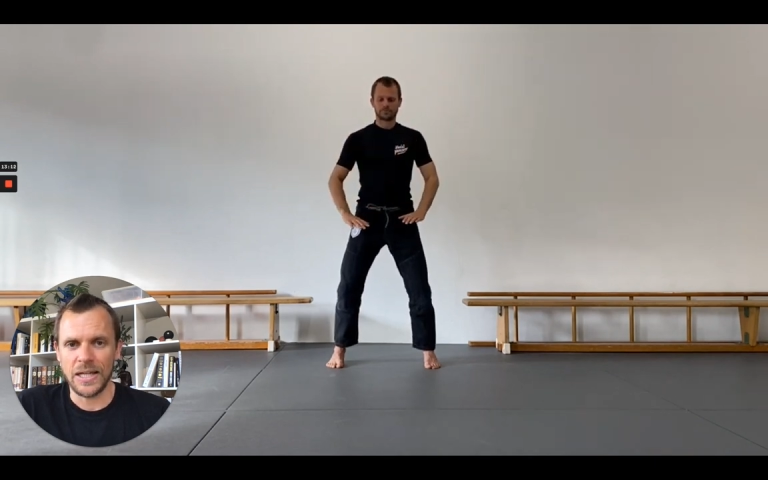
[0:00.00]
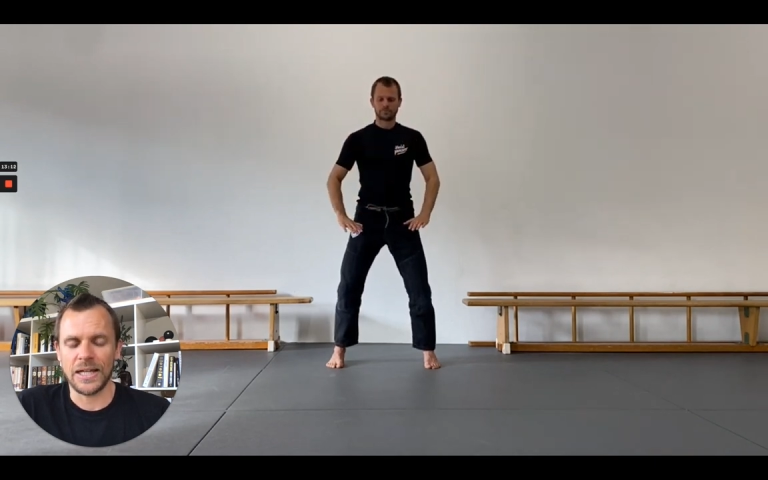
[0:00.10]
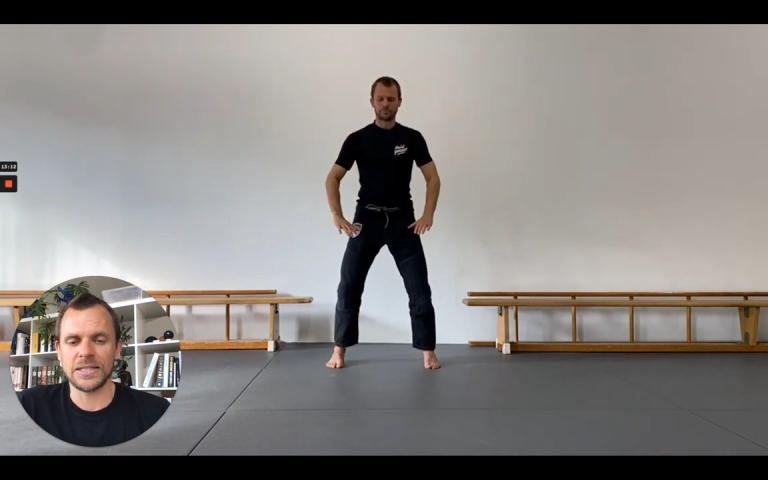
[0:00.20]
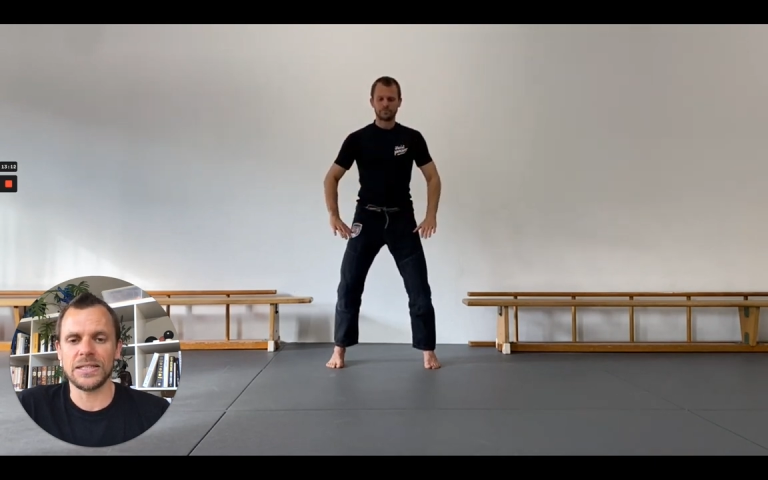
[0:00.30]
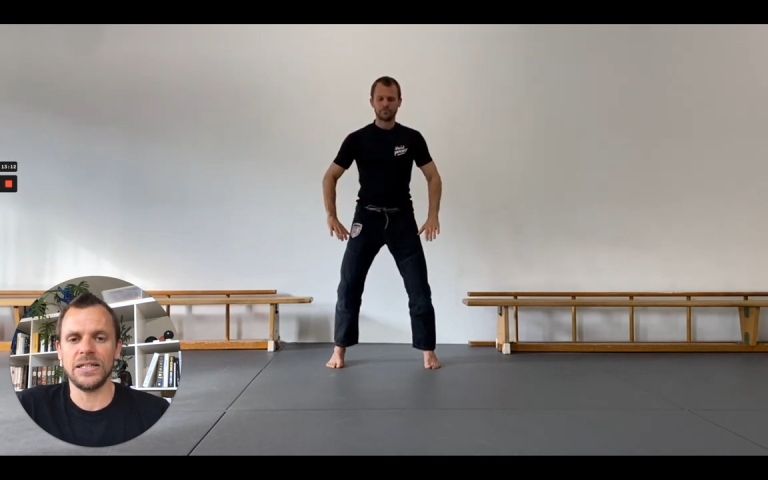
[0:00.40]

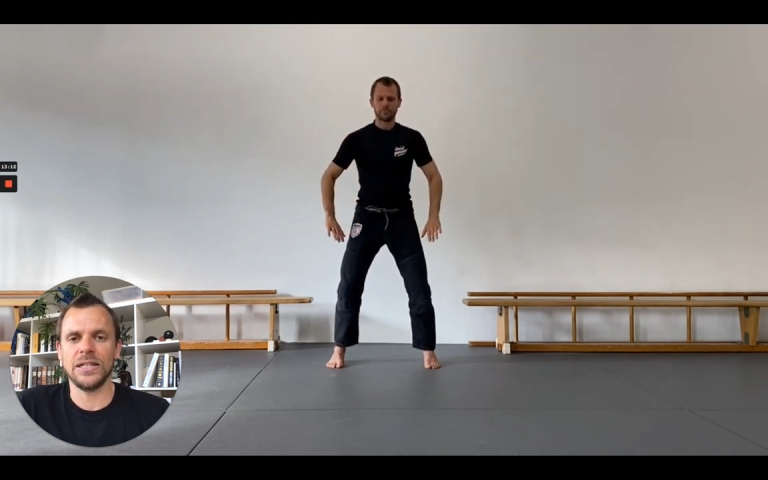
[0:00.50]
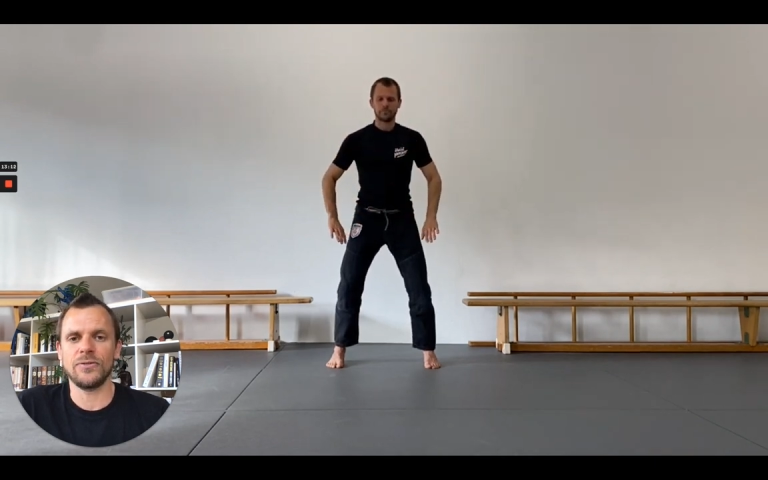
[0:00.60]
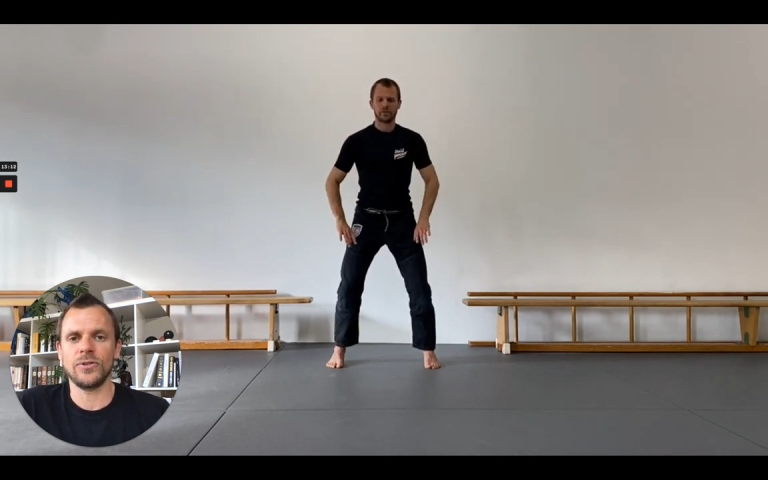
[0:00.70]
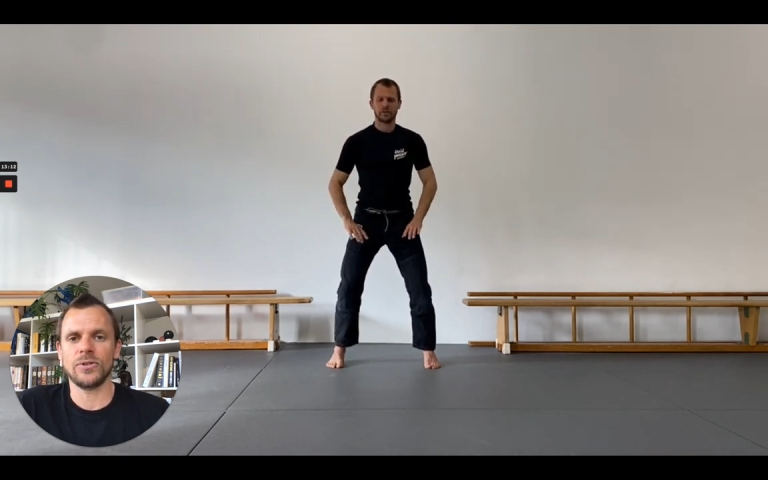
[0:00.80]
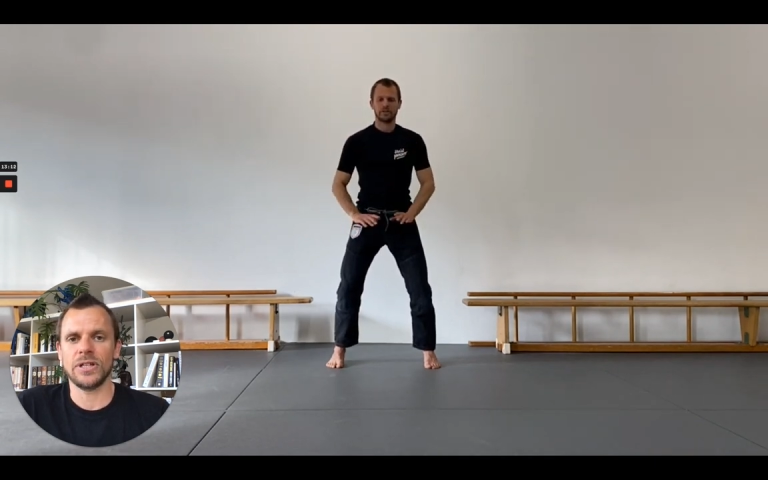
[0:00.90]
and see
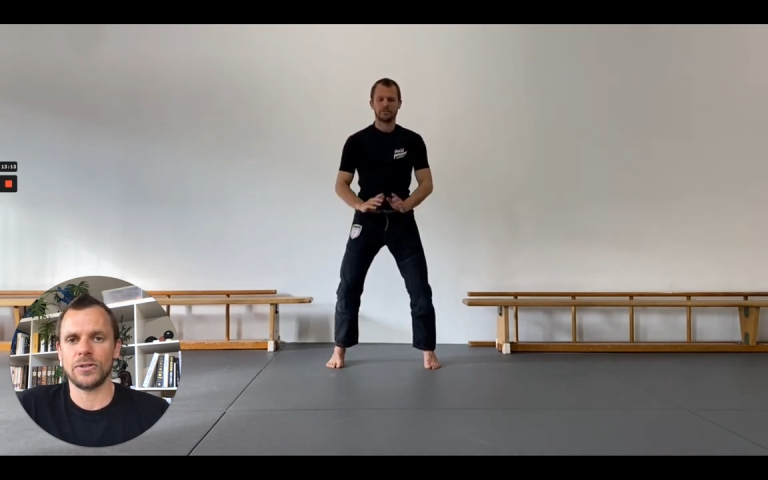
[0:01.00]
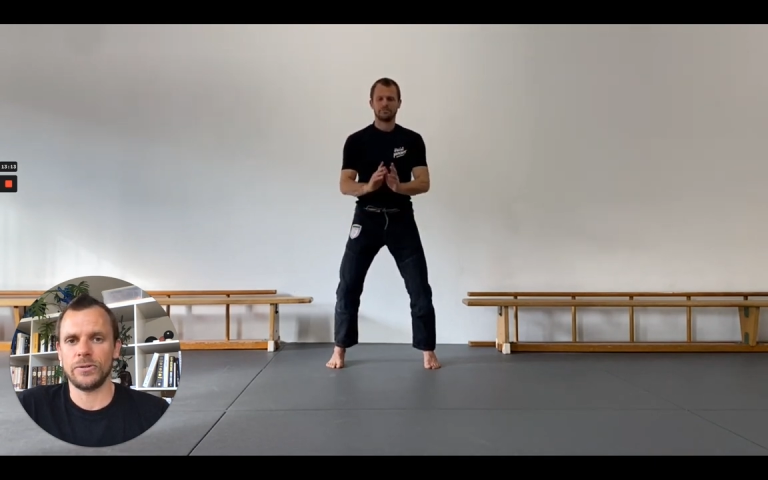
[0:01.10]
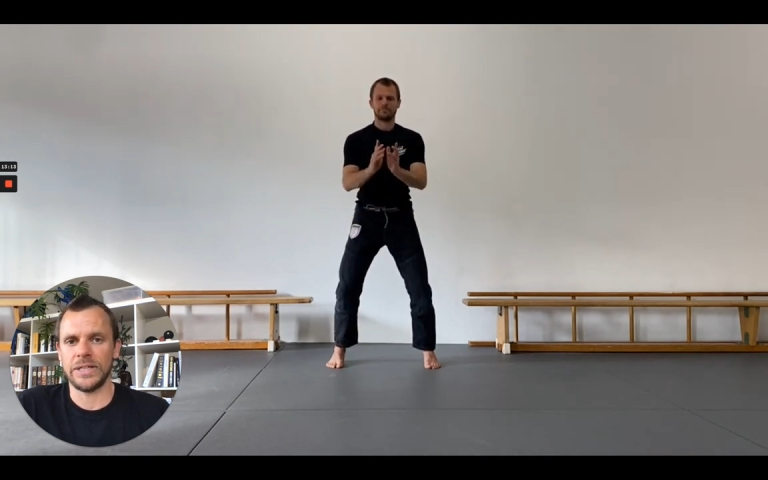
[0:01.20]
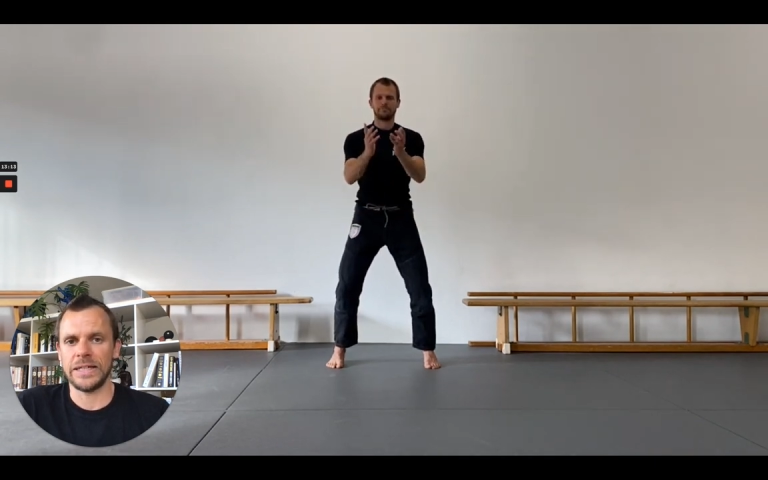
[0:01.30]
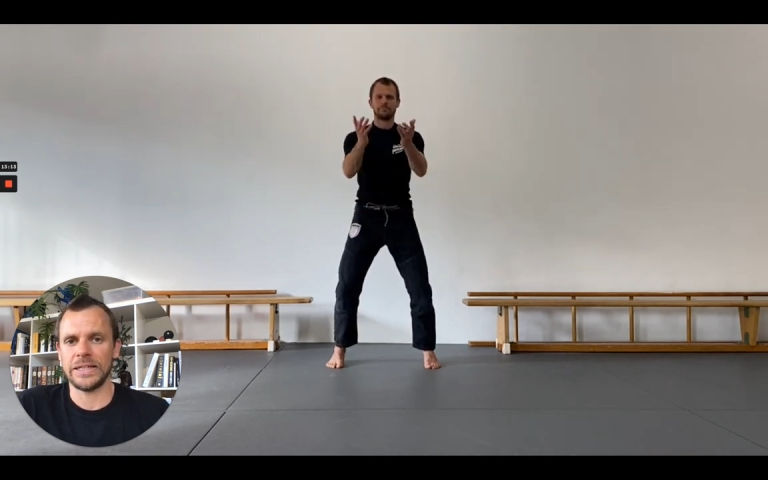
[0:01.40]
if you can
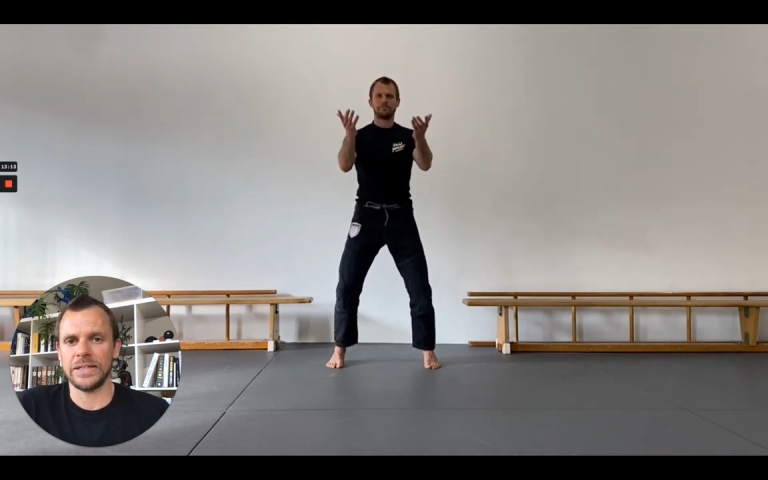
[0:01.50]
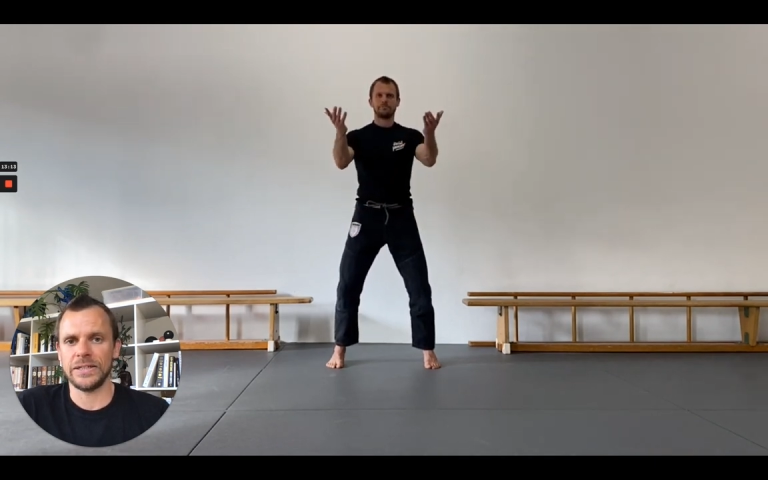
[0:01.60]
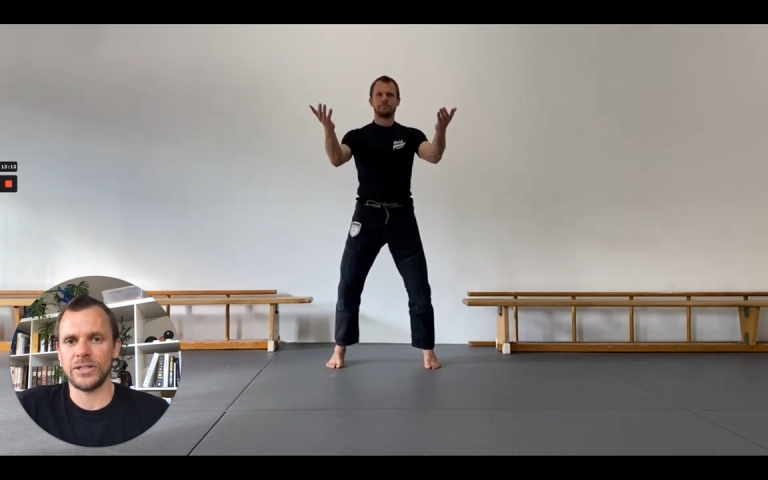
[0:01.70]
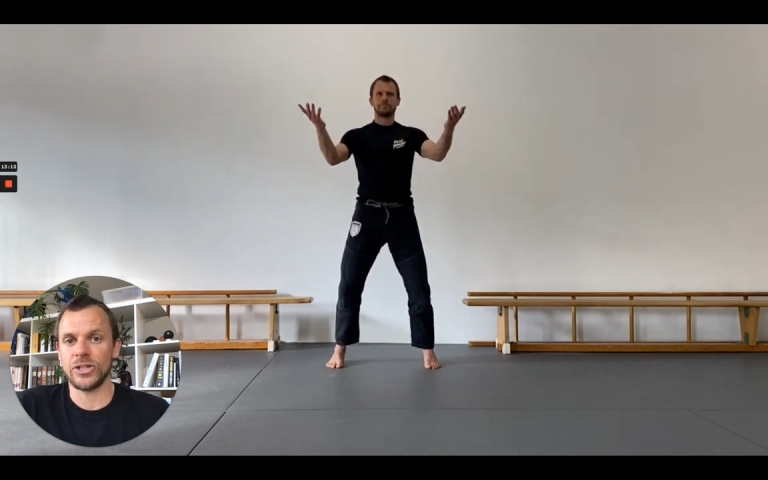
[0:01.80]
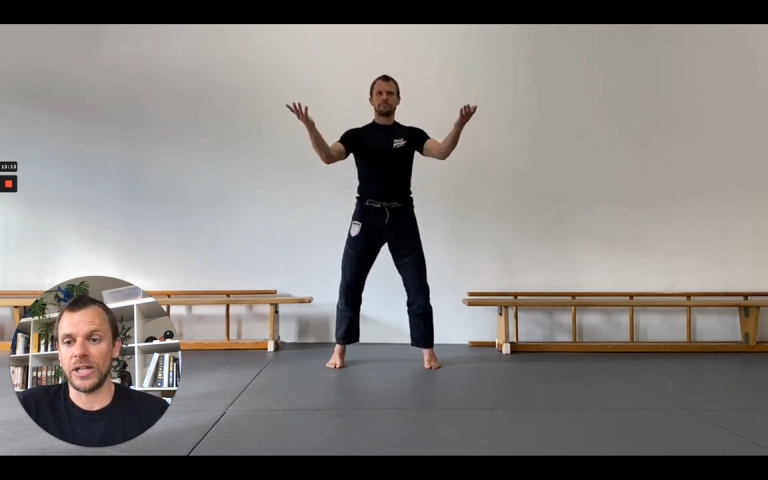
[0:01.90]
create
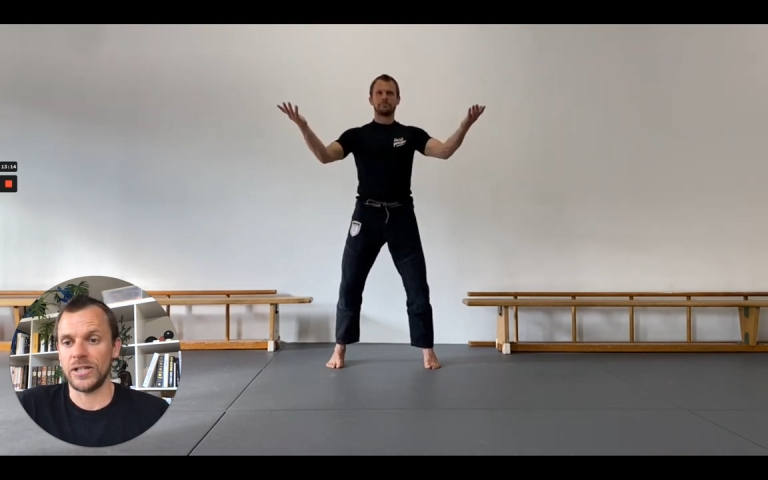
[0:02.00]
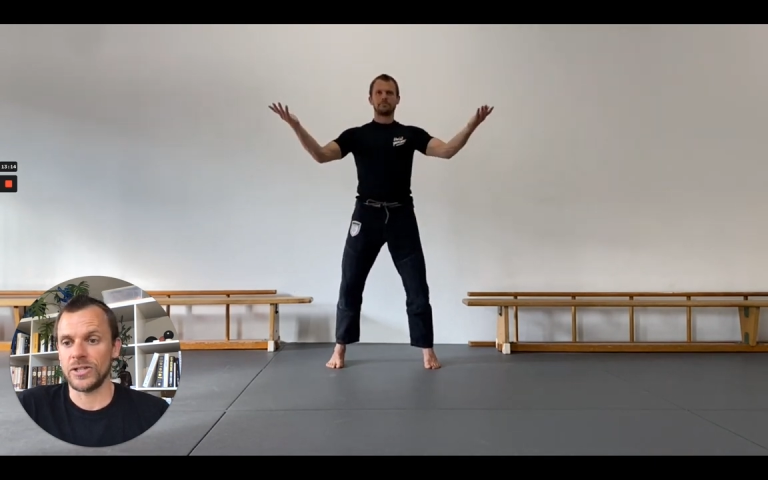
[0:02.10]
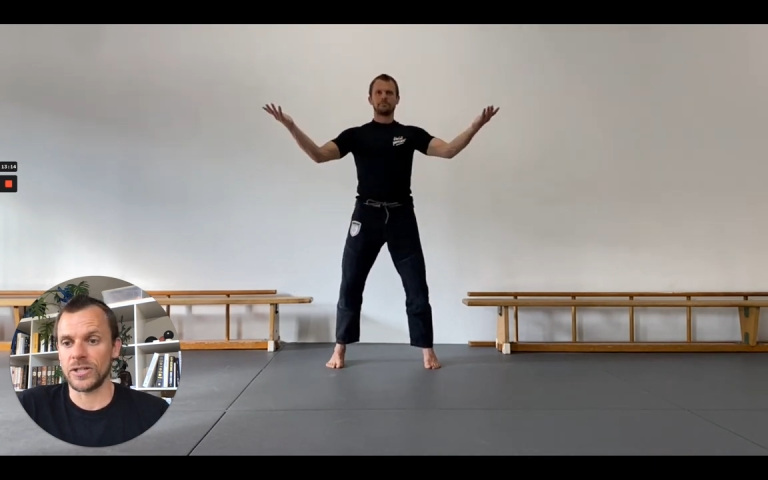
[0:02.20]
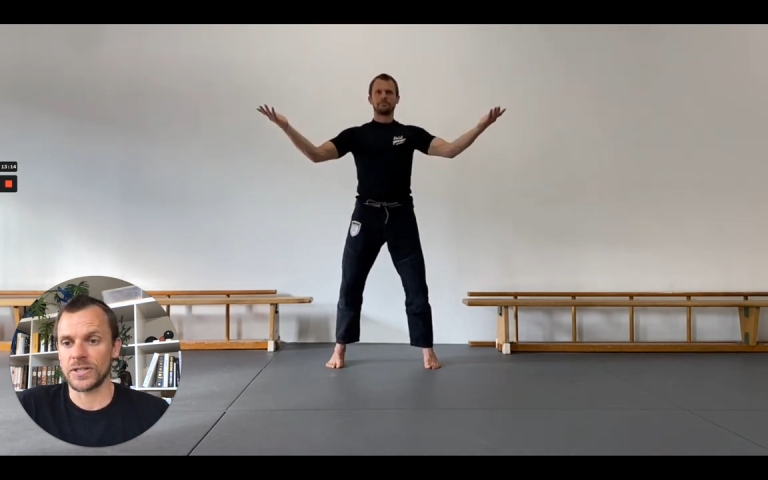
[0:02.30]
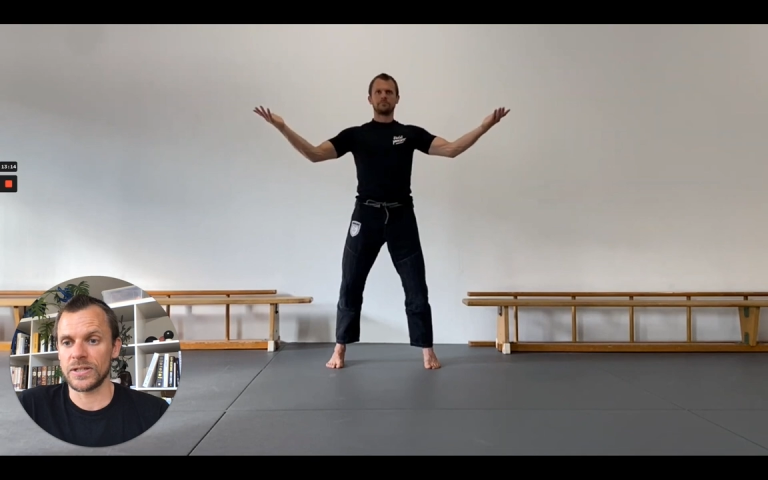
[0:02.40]
any
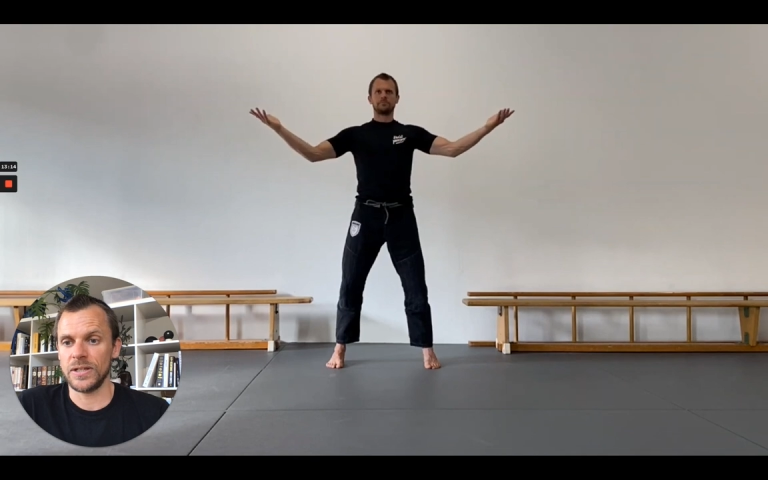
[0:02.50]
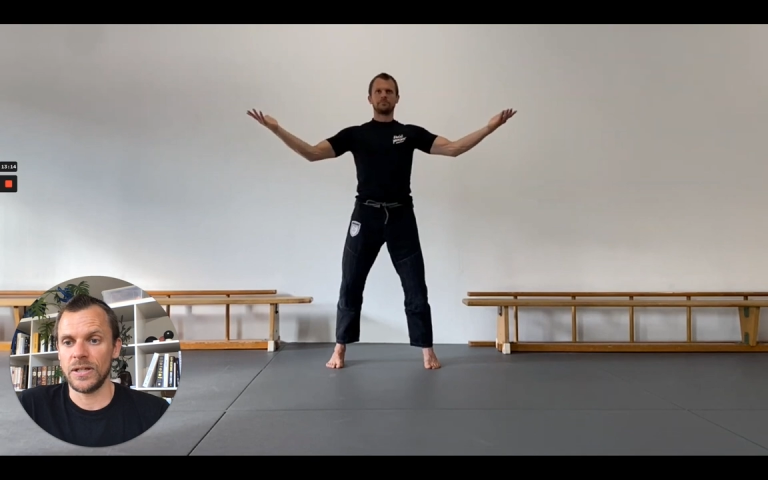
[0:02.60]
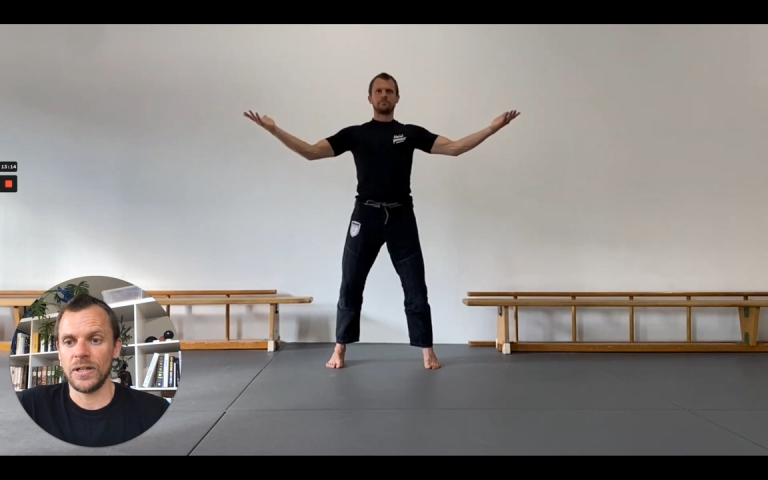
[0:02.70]
changes